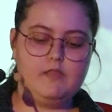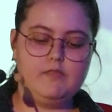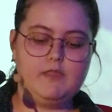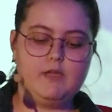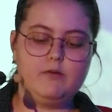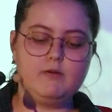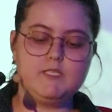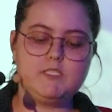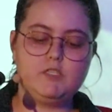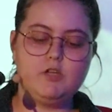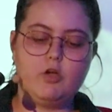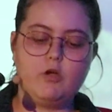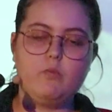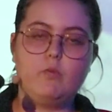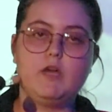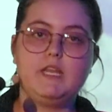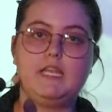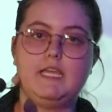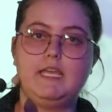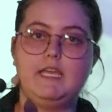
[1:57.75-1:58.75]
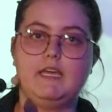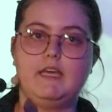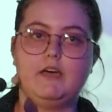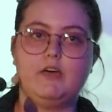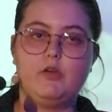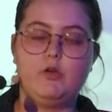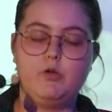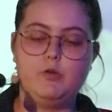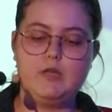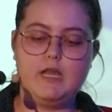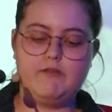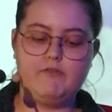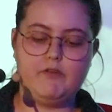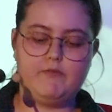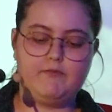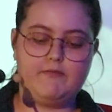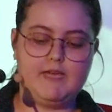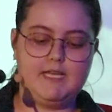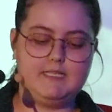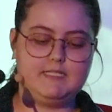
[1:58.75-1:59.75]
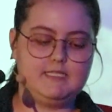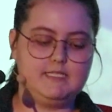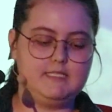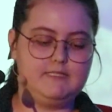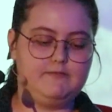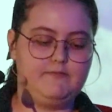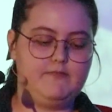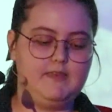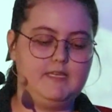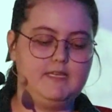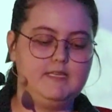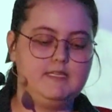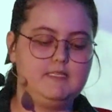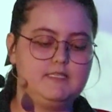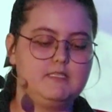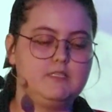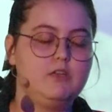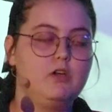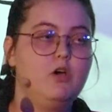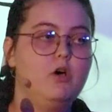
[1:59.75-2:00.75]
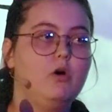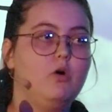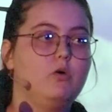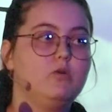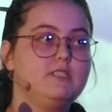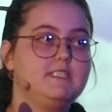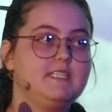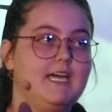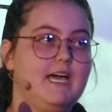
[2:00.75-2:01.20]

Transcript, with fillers: There is no one here who never faces fears or